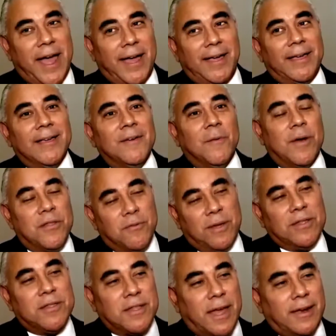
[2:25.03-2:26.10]
and I one of the
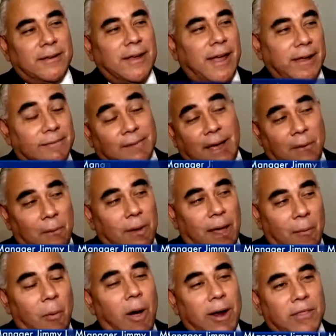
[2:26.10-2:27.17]
reasons I, I,
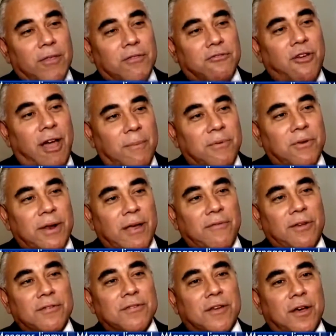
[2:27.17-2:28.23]
I wanted this job two and a
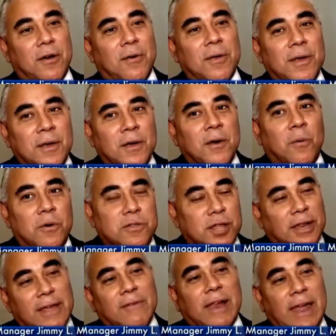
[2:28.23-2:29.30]
half years ago was
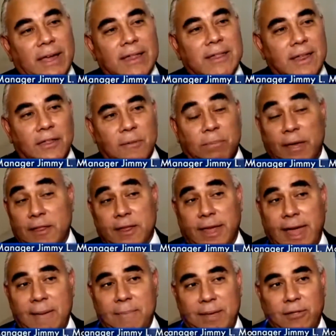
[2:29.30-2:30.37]
to leave a legacy of the place
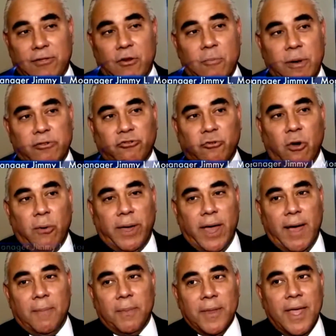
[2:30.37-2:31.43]
that gave me so much
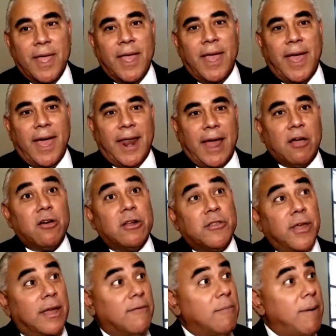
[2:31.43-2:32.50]
growing up. And I
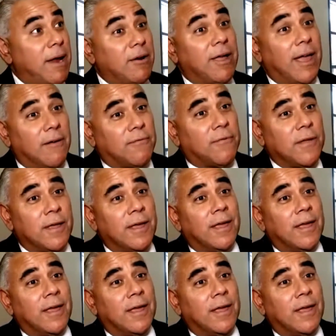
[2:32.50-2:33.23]
couldn't think of a better gift